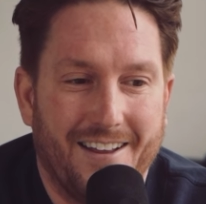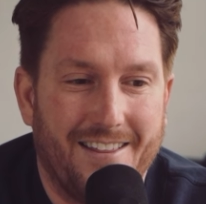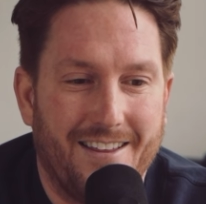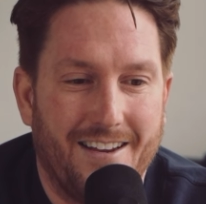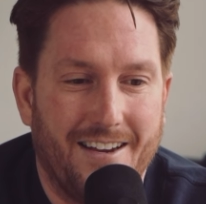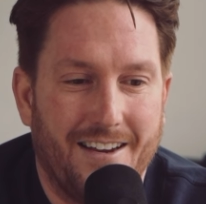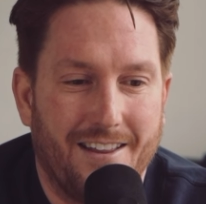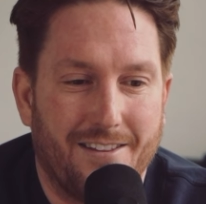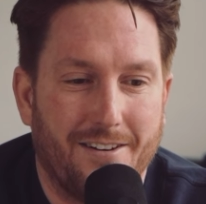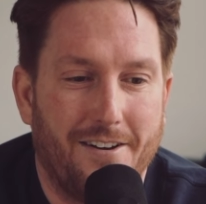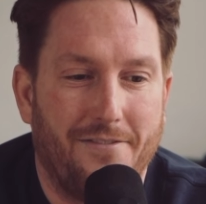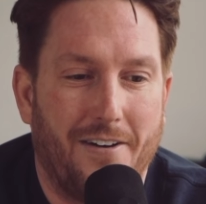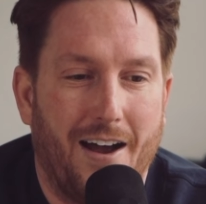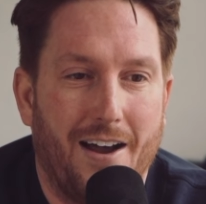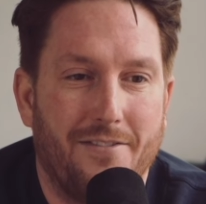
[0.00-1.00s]
The
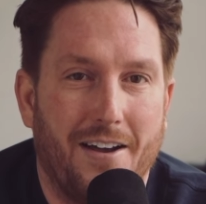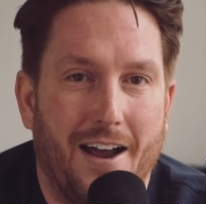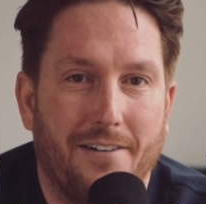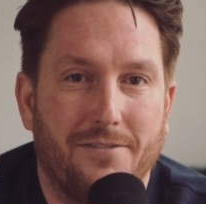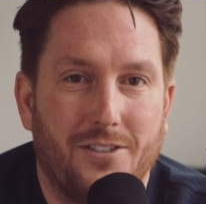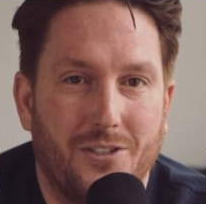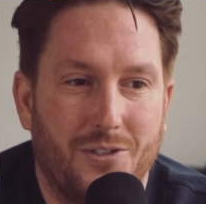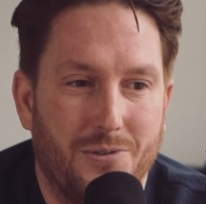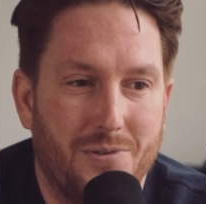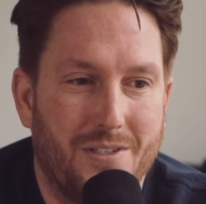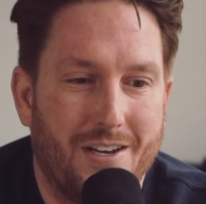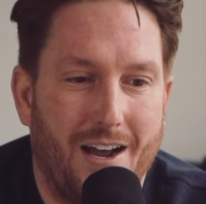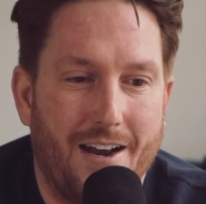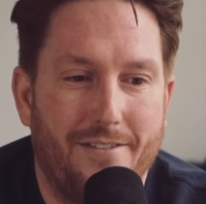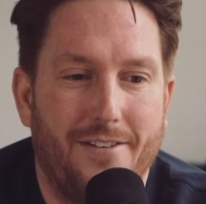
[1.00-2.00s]
35 f2
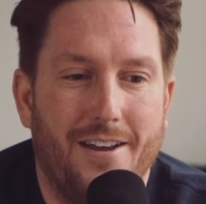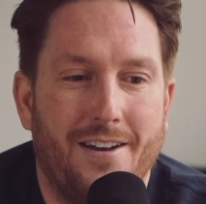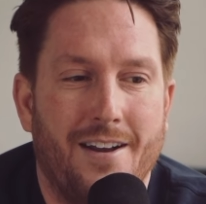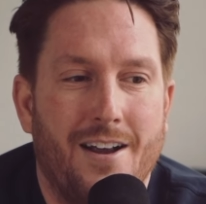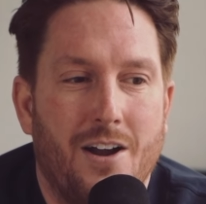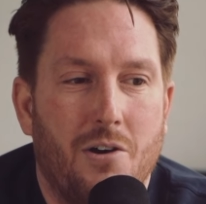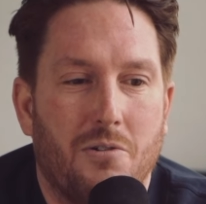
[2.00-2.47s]
side of it